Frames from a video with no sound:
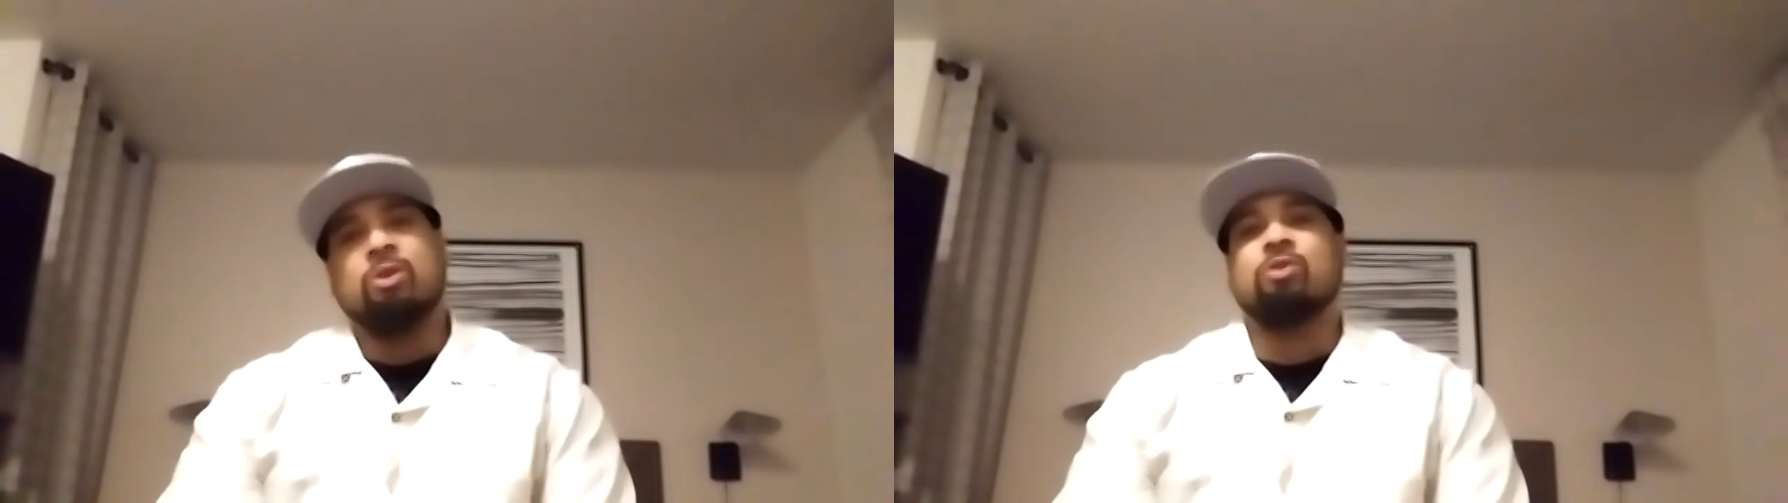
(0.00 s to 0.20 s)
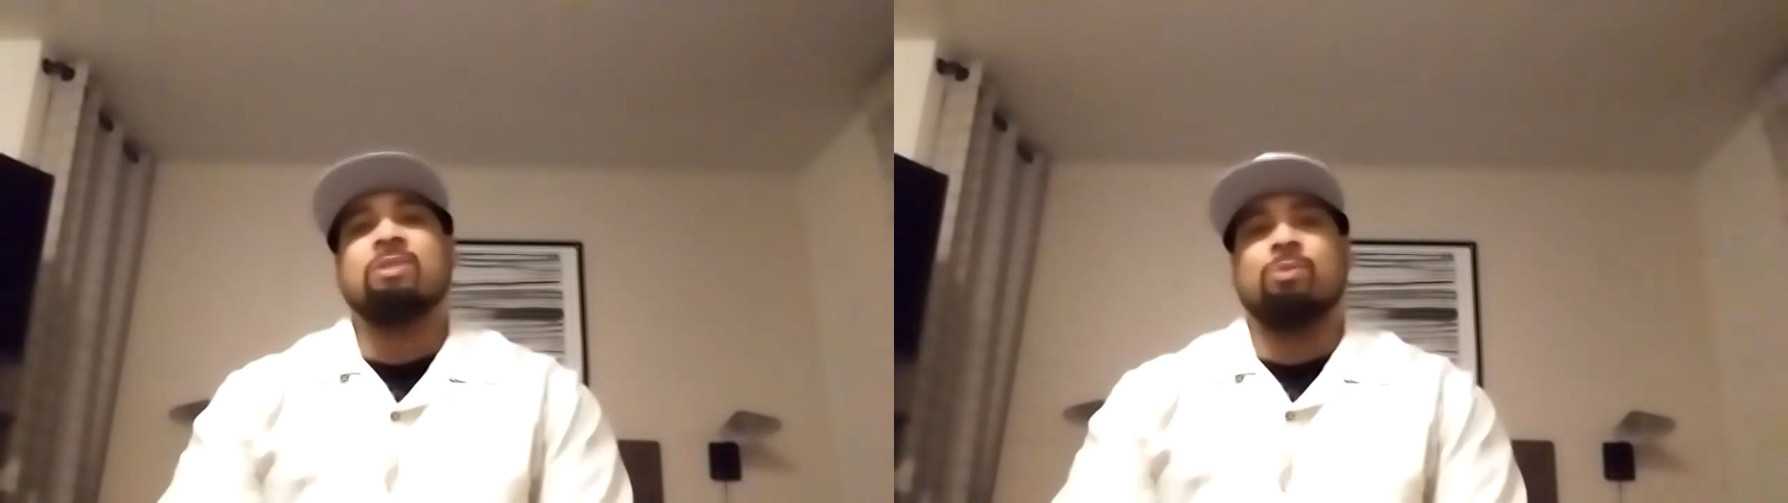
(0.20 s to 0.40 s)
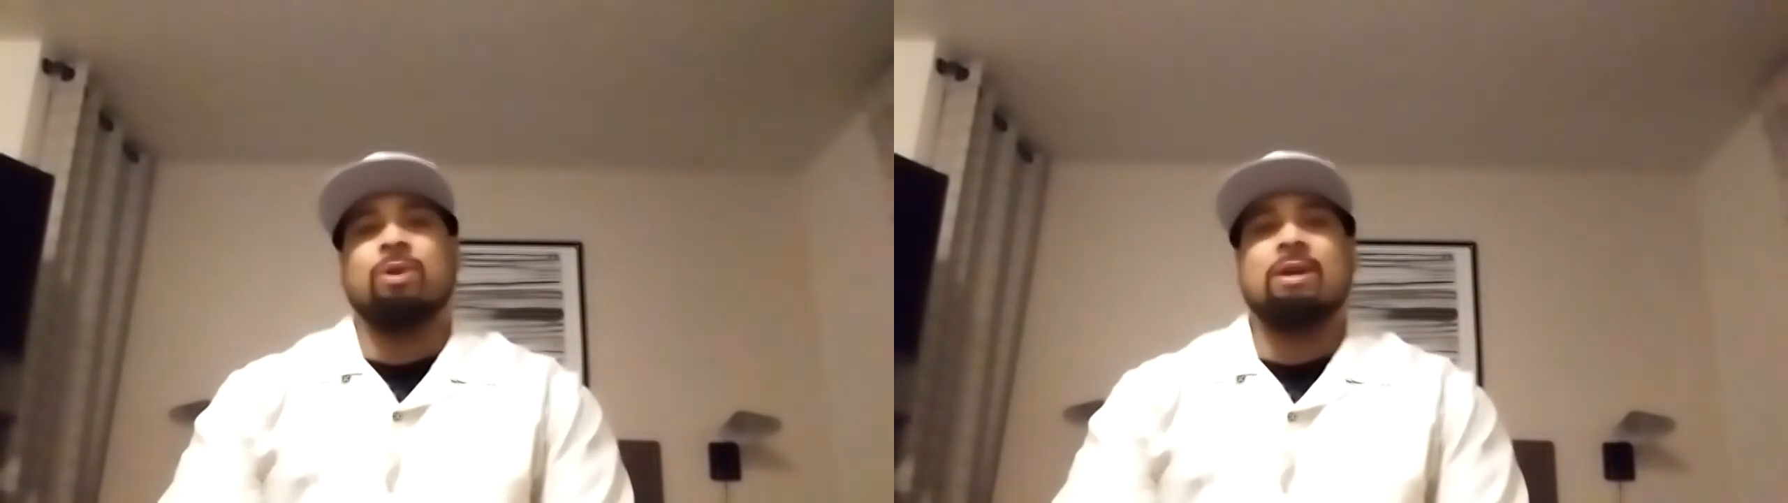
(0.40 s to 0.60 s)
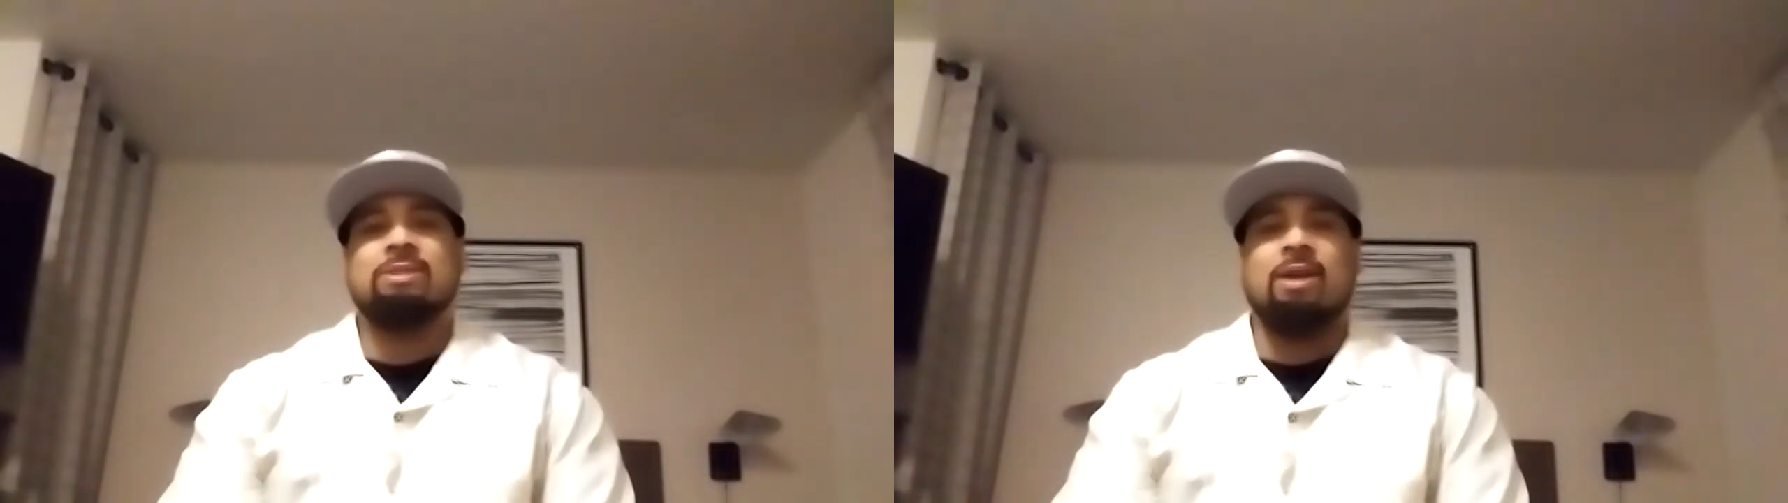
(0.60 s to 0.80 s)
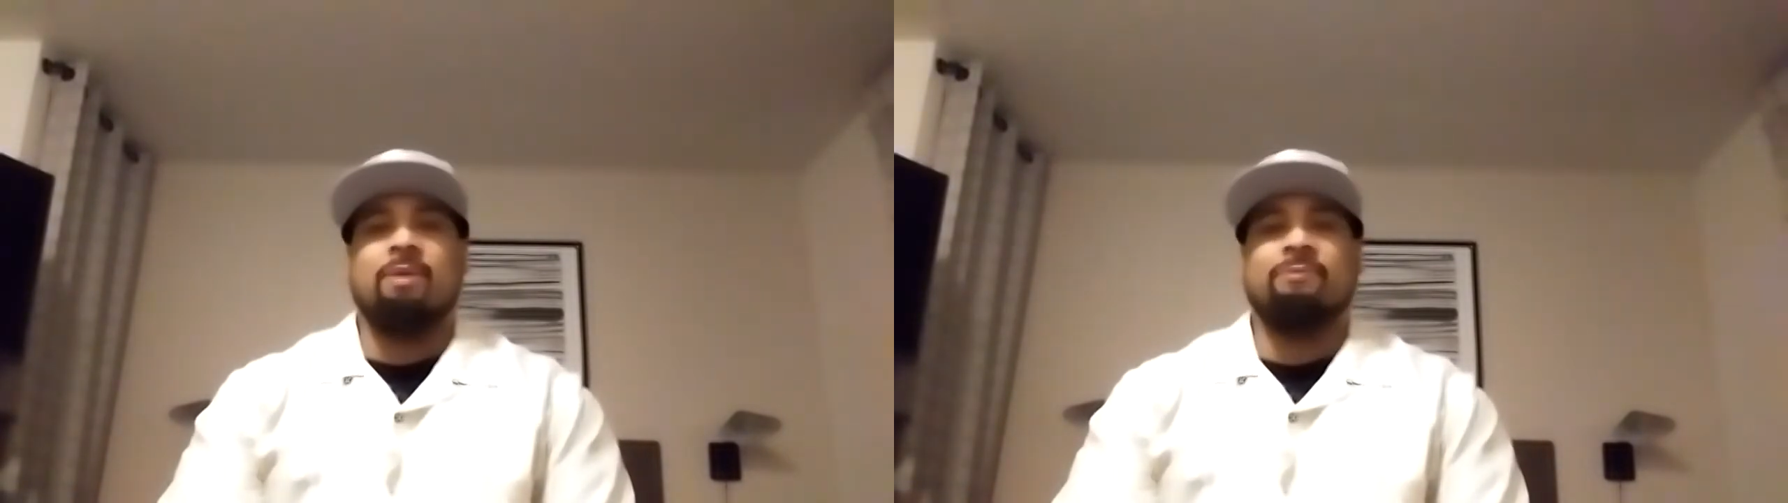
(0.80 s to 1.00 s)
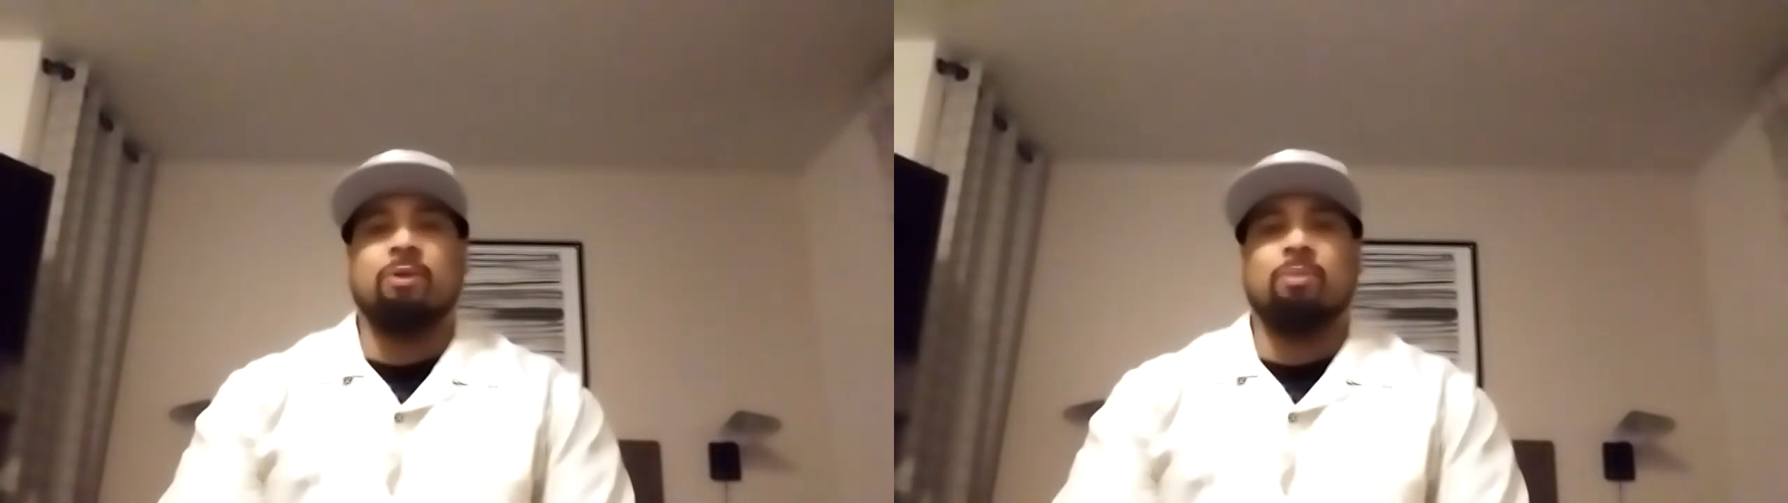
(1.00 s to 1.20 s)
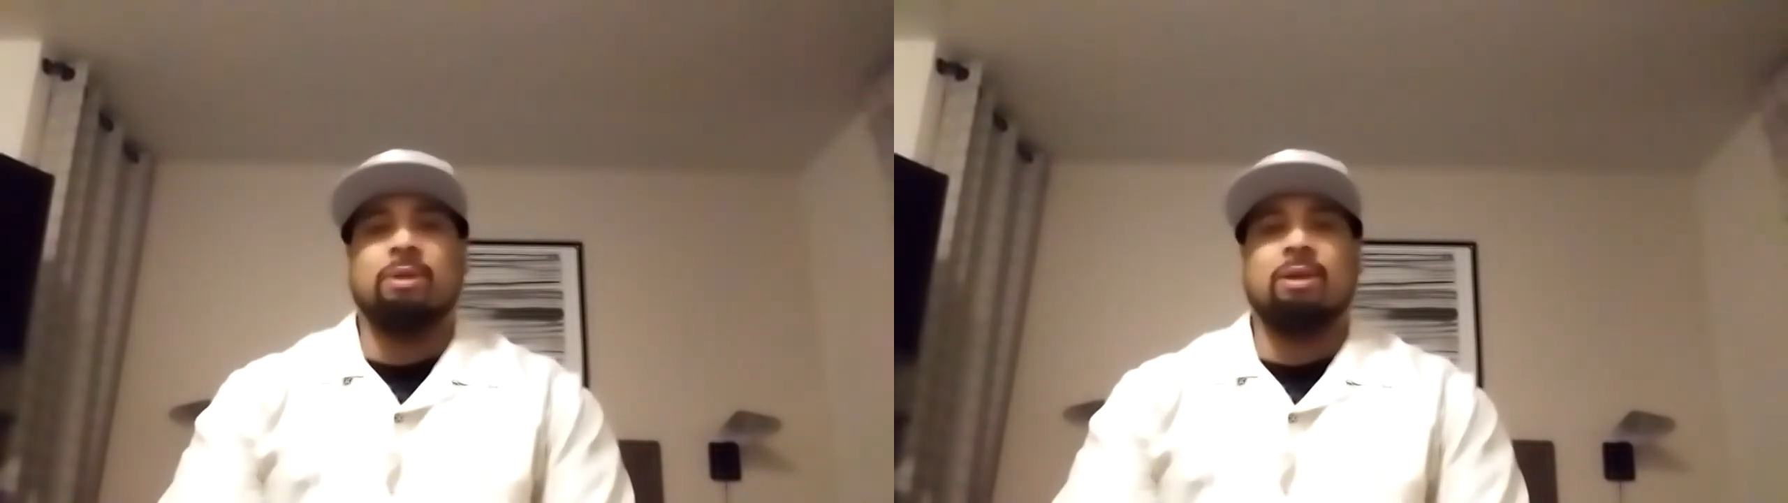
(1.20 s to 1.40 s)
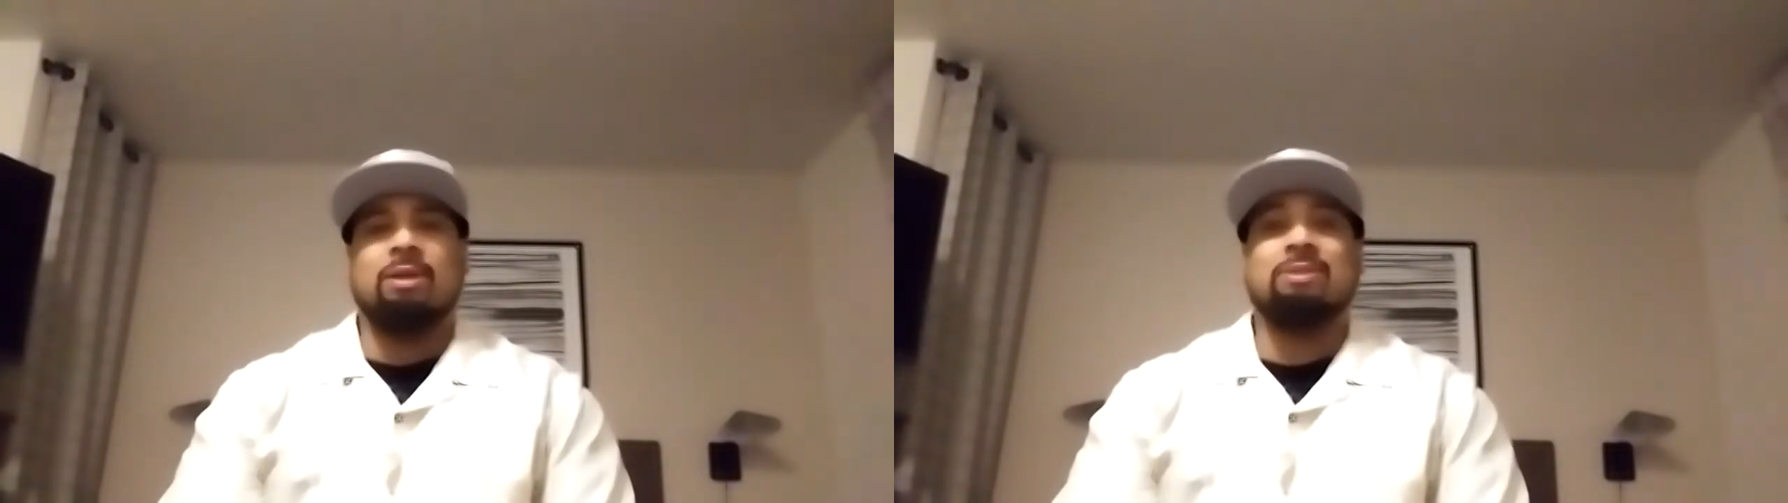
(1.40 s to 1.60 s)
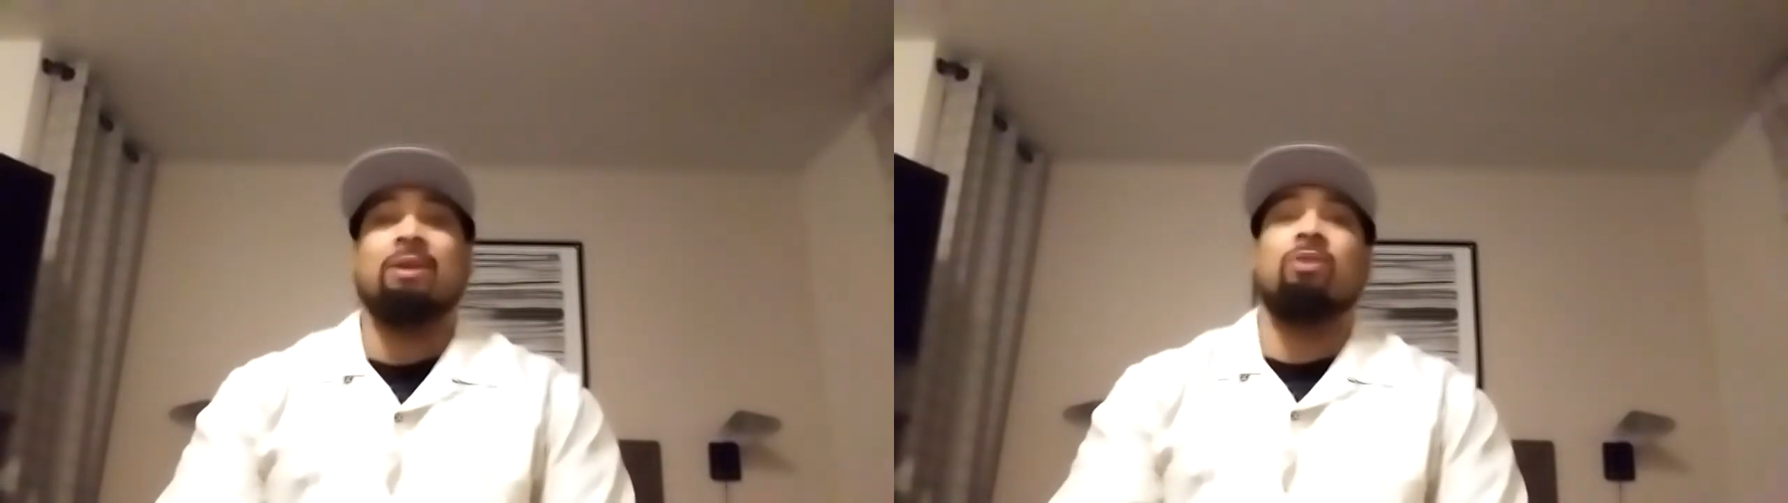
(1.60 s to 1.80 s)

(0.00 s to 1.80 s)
Usually, when I stop filming, then I say,